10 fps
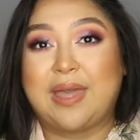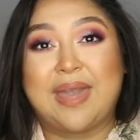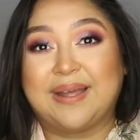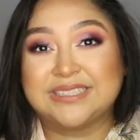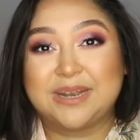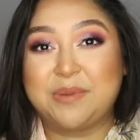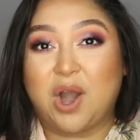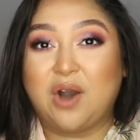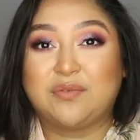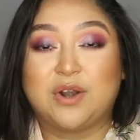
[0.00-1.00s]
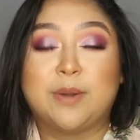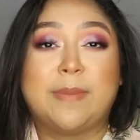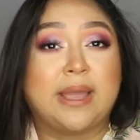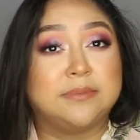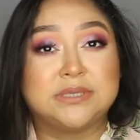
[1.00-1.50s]
that's gonna be all for
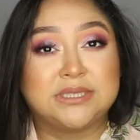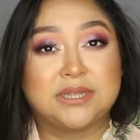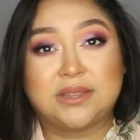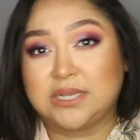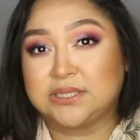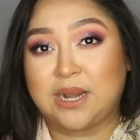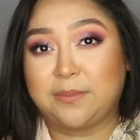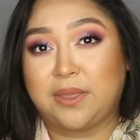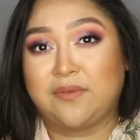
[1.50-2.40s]
my empties and things that I'm